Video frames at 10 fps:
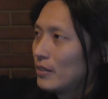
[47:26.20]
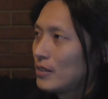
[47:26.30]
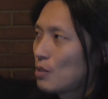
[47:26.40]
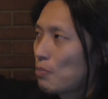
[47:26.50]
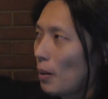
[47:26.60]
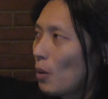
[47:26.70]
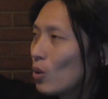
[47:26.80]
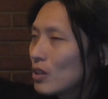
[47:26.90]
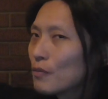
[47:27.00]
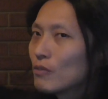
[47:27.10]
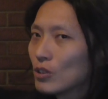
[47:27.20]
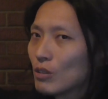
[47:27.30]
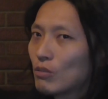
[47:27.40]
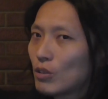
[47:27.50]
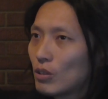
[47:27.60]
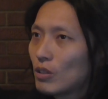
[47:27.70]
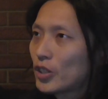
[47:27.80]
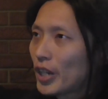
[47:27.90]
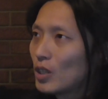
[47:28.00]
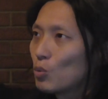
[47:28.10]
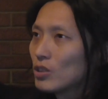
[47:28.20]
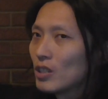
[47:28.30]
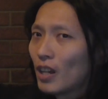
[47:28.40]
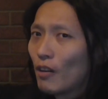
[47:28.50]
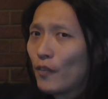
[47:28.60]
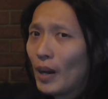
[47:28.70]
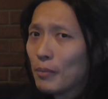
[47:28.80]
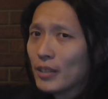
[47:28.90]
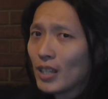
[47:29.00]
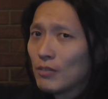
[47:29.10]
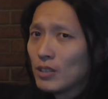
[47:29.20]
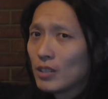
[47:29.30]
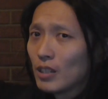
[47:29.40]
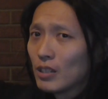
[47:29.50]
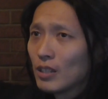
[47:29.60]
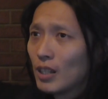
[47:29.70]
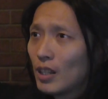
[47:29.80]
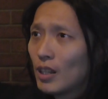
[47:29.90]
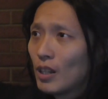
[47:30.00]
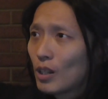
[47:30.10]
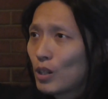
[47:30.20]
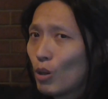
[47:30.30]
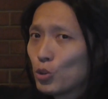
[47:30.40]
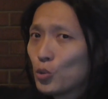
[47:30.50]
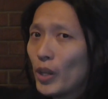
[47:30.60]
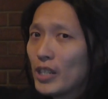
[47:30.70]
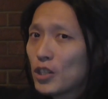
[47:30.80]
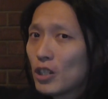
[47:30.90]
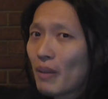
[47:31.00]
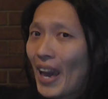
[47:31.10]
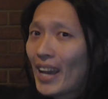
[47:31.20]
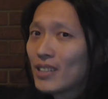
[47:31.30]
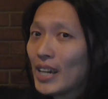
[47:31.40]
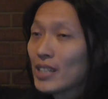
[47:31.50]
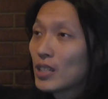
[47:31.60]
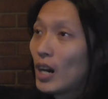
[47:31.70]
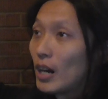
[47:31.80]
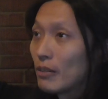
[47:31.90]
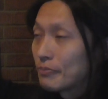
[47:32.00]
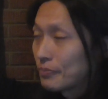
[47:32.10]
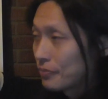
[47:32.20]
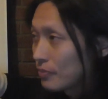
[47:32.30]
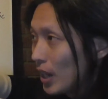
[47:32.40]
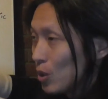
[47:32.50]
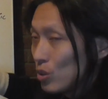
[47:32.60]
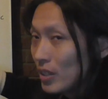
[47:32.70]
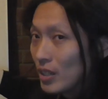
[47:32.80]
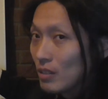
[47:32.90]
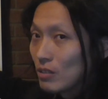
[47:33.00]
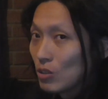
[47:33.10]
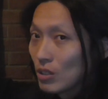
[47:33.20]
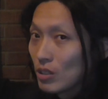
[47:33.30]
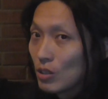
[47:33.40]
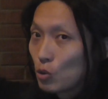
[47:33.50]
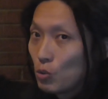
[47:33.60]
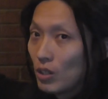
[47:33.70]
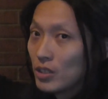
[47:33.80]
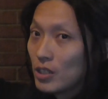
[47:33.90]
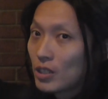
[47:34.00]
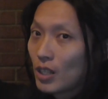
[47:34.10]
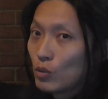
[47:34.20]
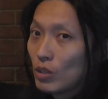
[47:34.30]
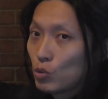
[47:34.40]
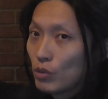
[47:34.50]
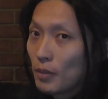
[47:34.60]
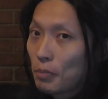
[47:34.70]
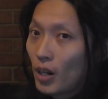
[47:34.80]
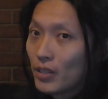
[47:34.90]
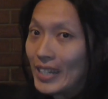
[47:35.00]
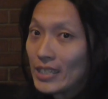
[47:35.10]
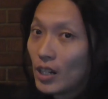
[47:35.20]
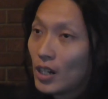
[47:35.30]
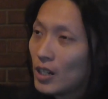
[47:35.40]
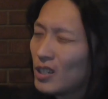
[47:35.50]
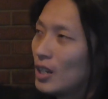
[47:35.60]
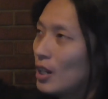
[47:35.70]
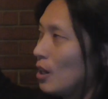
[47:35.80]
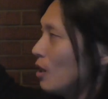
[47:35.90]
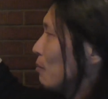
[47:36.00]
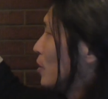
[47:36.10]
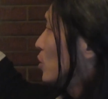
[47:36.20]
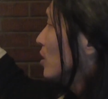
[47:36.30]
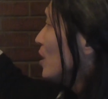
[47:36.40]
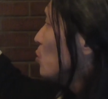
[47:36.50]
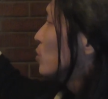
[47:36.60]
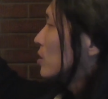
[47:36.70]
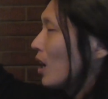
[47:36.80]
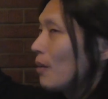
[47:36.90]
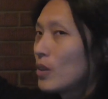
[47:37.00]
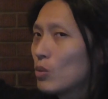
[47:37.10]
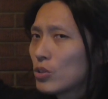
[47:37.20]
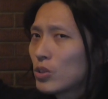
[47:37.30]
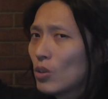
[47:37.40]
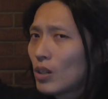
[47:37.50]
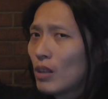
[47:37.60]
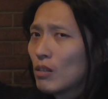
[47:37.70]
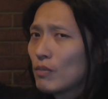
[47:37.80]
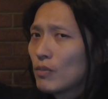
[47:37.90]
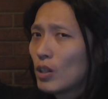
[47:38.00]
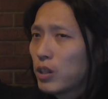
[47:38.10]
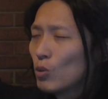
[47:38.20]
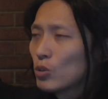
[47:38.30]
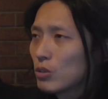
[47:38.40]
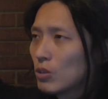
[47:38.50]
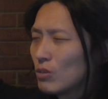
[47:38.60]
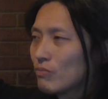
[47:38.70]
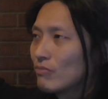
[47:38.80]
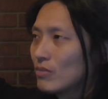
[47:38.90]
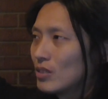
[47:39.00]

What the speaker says: he probably would have, shared it with the Yang family given the close relationship at that time. I know the two lineage kind of drift apart later on, but during Li Yu's time, they were still kind of close, so